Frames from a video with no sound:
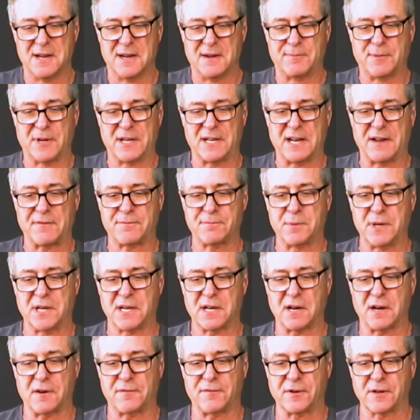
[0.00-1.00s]
but you have to be
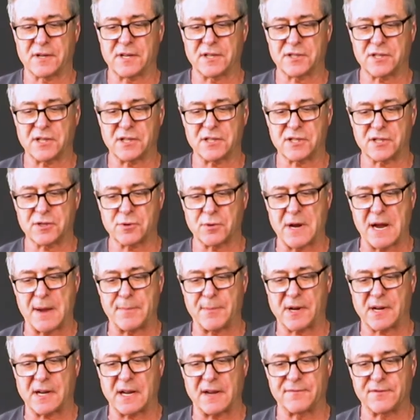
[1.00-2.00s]
careful because it's
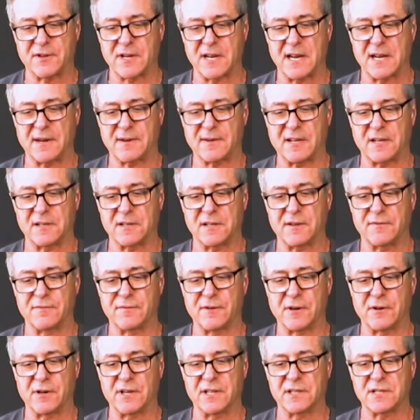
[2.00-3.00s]
ceramic. I've taken a
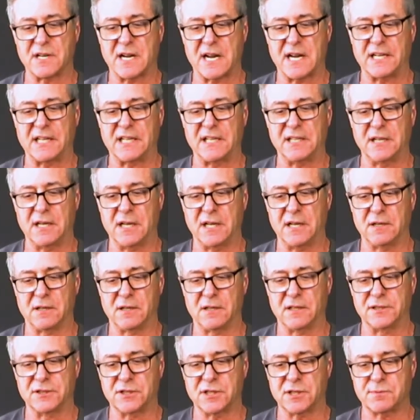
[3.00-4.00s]
very tiny
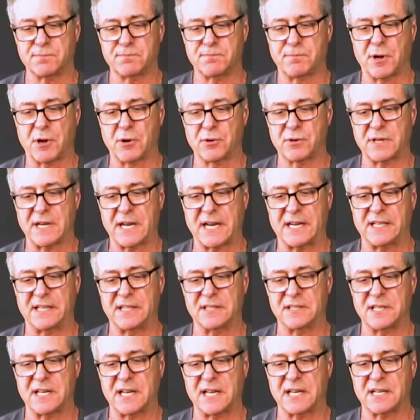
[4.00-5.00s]
needle and just poked at it
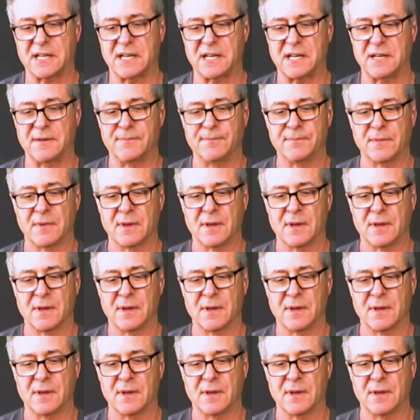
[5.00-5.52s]
and take a